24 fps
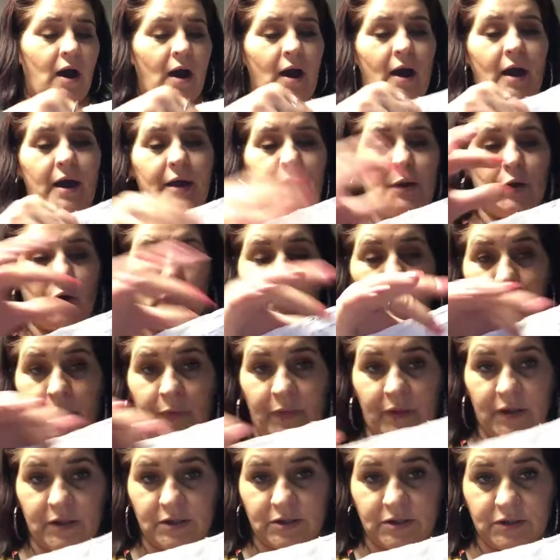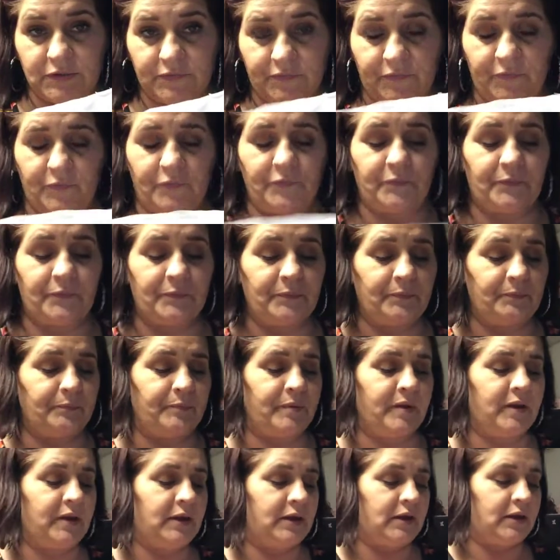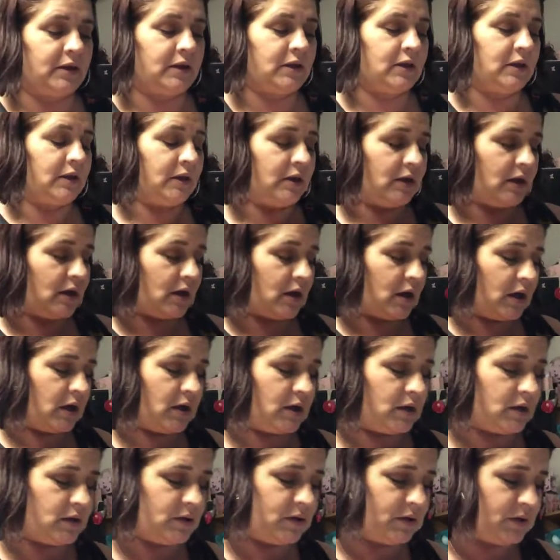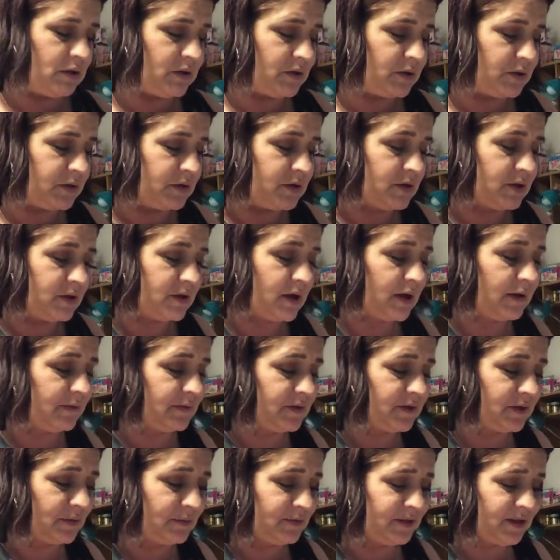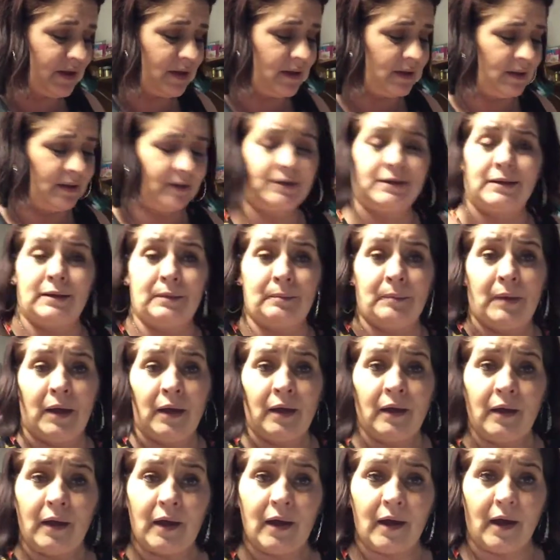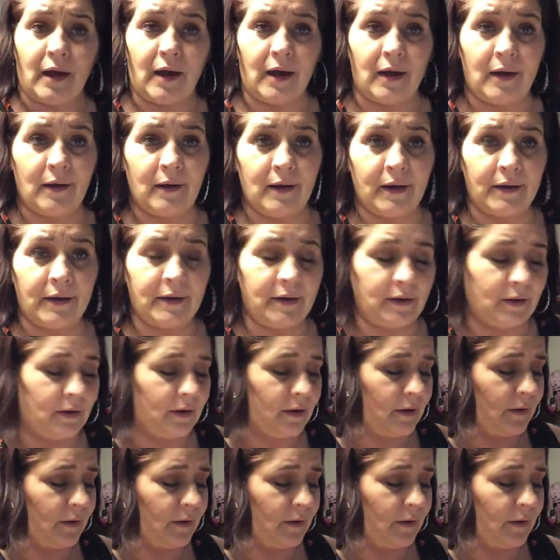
I opened this because to save some time on,